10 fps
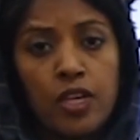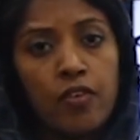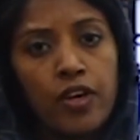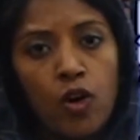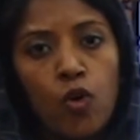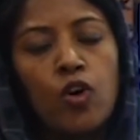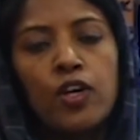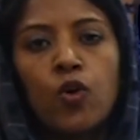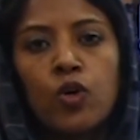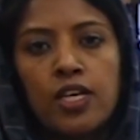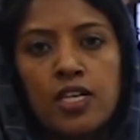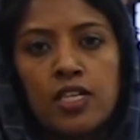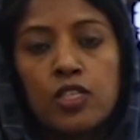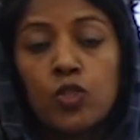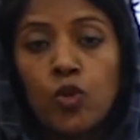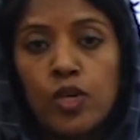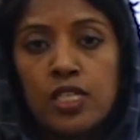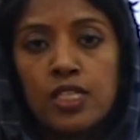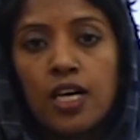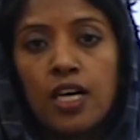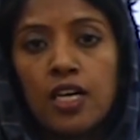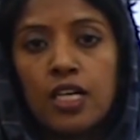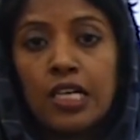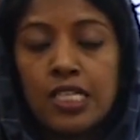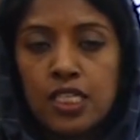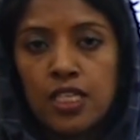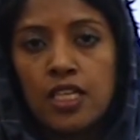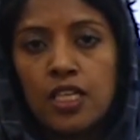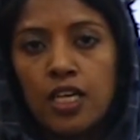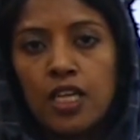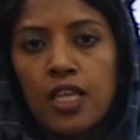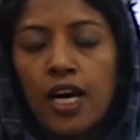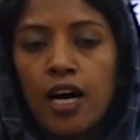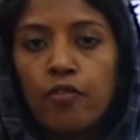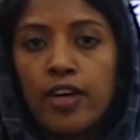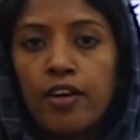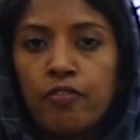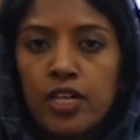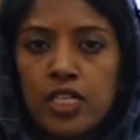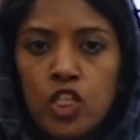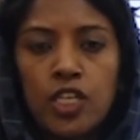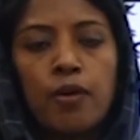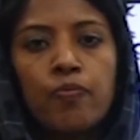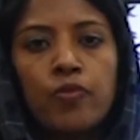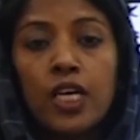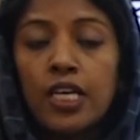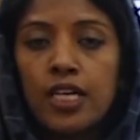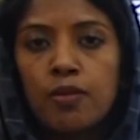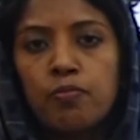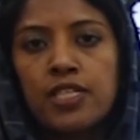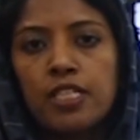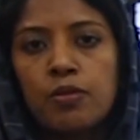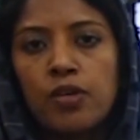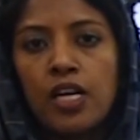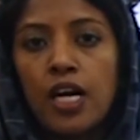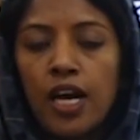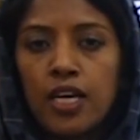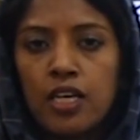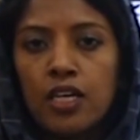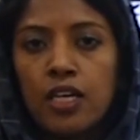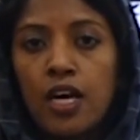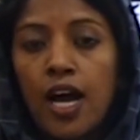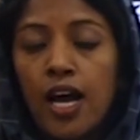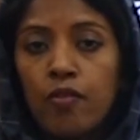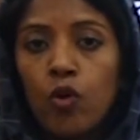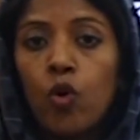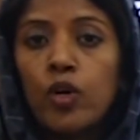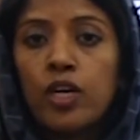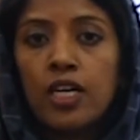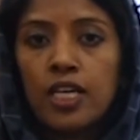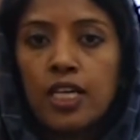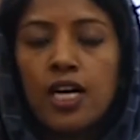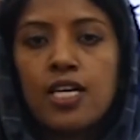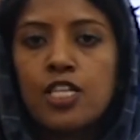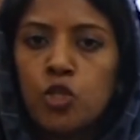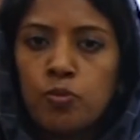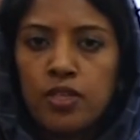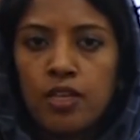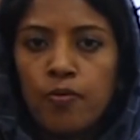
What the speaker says: We all know that solids are rigid, they have definite shape, incompressible and have orderly arrangement.